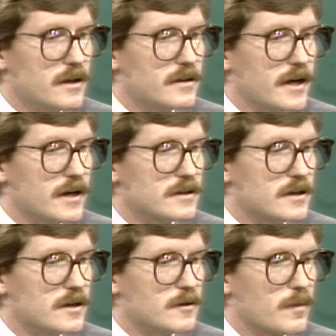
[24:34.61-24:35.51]

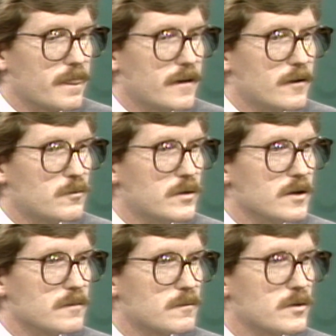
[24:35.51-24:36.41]
that
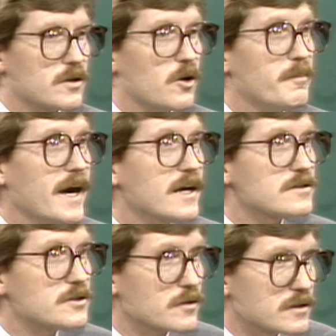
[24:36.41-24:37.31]
we'll go past
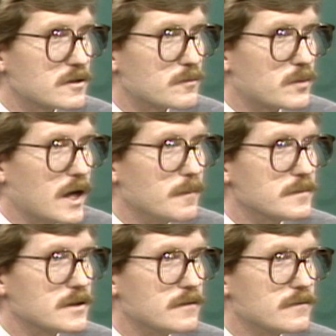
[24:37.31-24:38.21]
the short-term
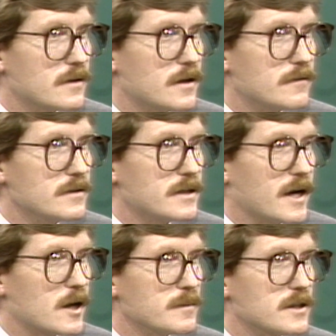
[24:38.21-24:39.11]
problems of the
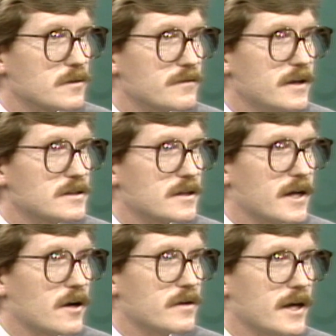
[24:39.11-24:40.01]
economy that we're facing
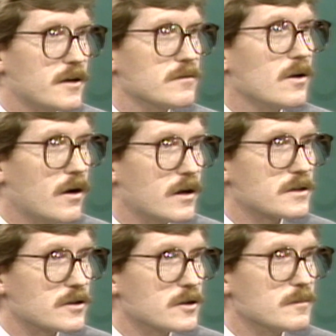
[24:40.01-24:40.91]
now and enter
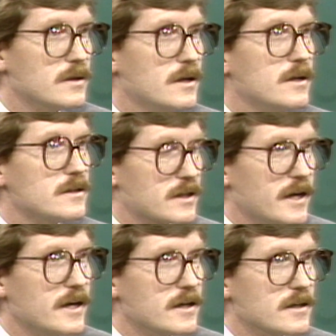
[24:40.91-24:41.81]
long-term
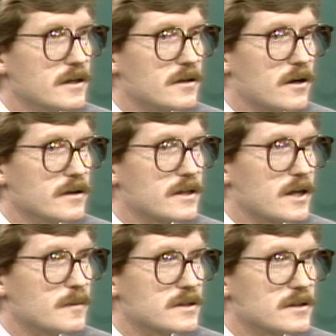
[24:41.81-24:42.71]
decay in our
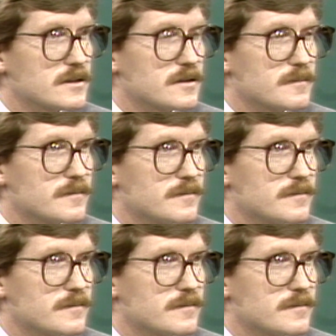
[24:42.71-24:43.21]
economic system.